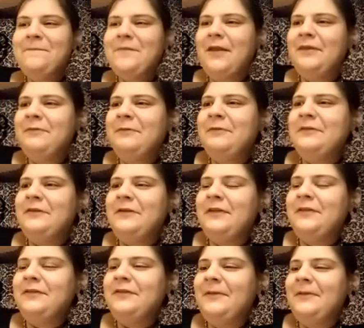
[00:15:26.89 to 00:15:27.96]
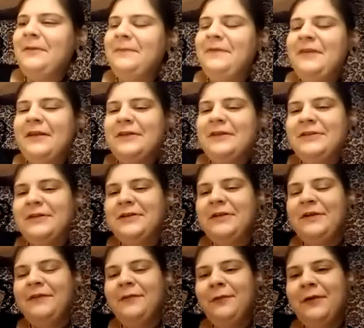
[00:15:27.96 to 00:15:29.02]
I suppose another subsection
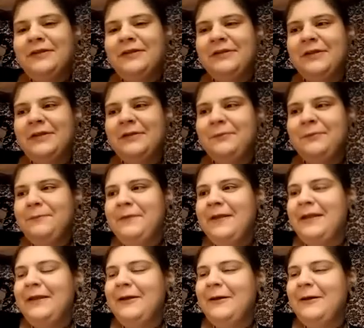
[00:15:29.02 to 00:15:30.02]
of question would be,